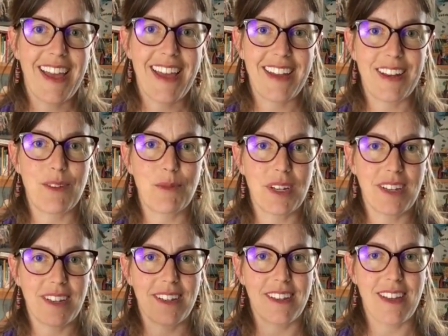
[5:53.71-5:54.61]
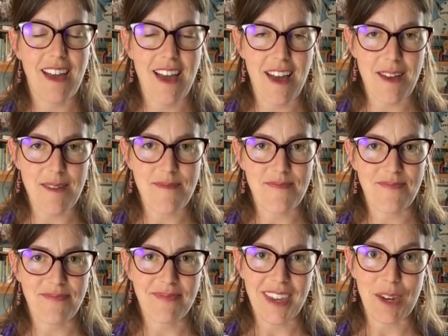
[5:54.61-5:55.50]
and it will
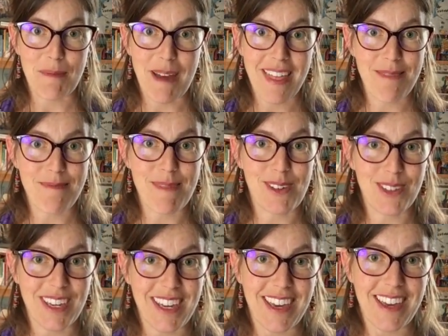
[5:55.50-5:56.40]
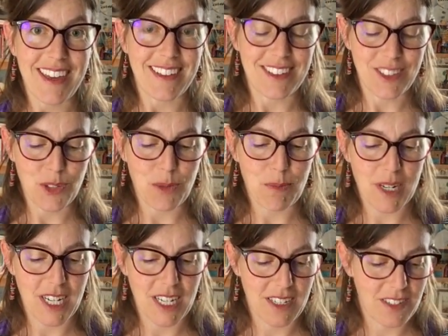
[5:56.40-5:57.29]
make your bath milky and
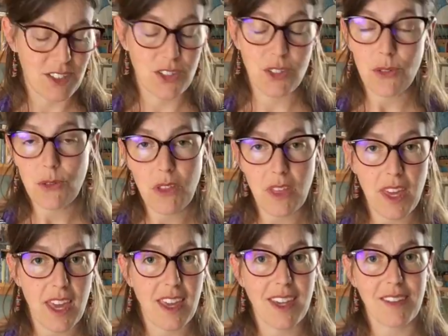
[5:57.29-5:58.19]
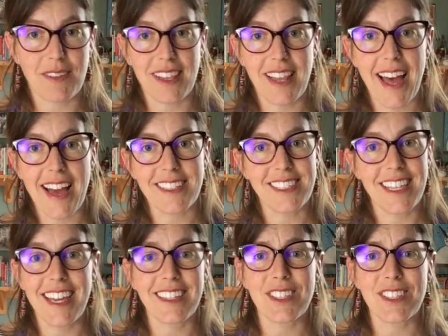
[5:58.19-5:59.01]
super soothing and relaxing.